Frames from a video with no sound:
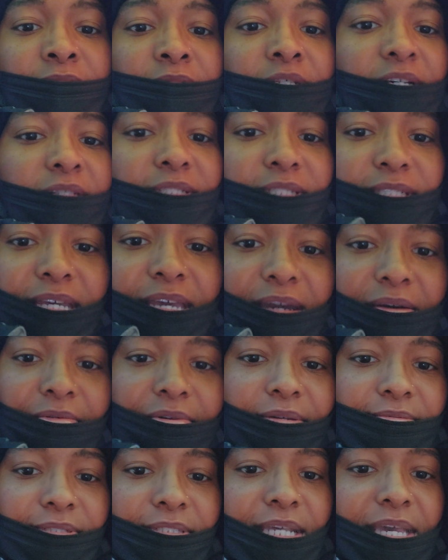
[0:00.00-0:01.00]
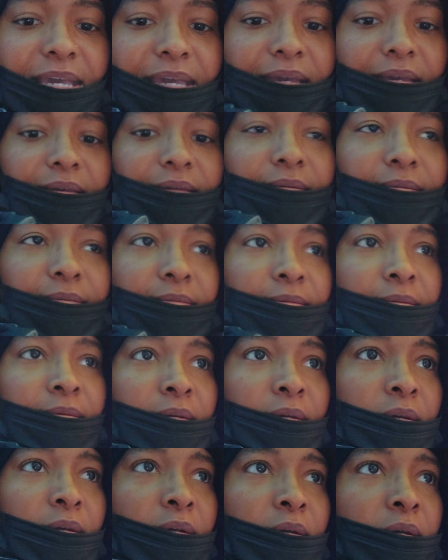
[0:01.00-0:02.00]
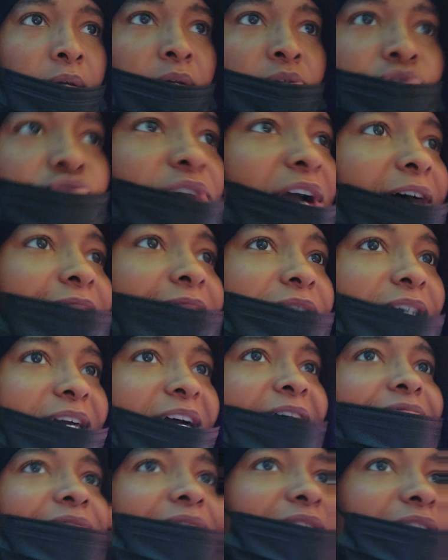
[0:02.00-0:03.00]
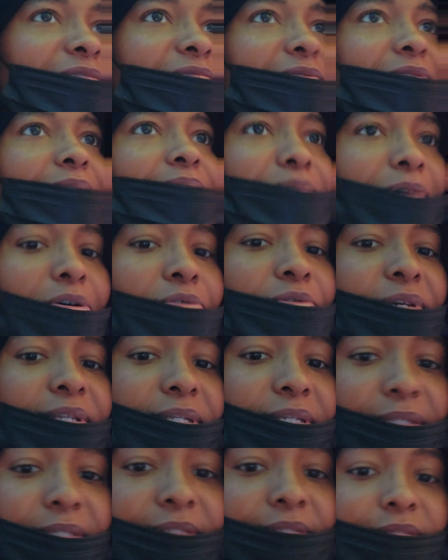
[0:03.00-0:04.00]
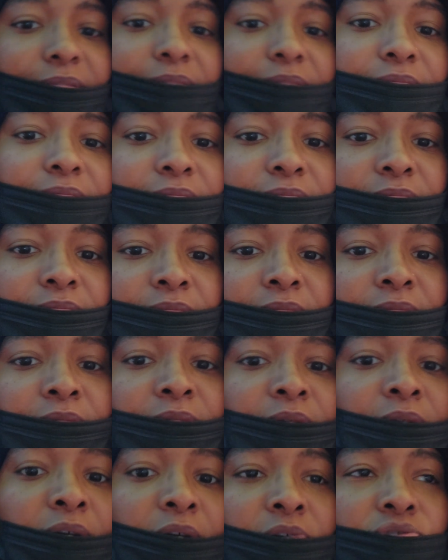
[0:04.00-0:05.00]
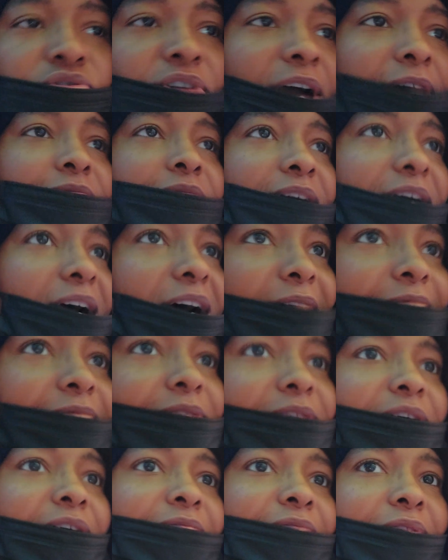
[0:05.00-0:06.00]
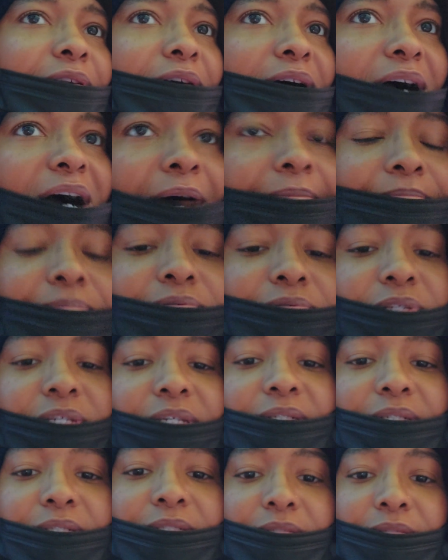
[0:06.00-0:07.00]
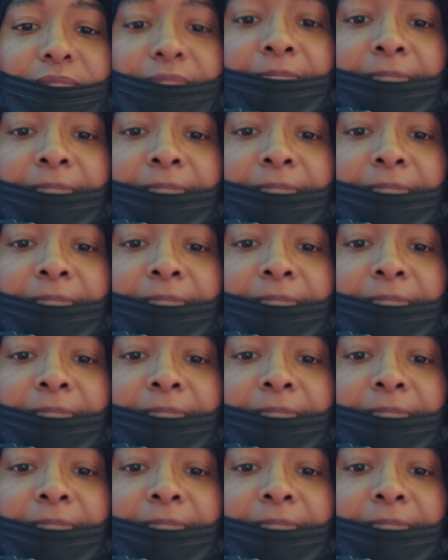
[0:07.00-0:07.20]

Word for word: You understand what I'm saying? You have to have a level of brokenness. You have to have a level of humbleness.